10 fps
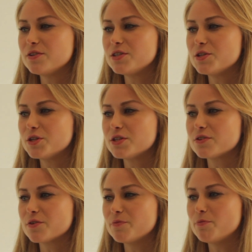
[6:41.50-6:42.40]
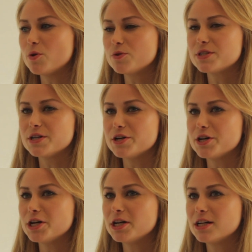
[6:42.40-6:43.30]
to sort of bolster
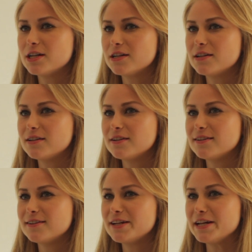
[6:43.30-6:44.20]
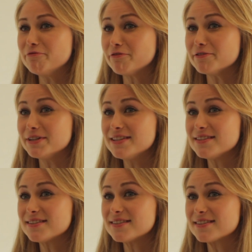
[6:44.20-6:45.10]
her
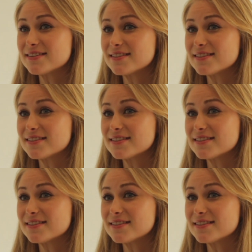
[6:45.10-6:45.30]
influence,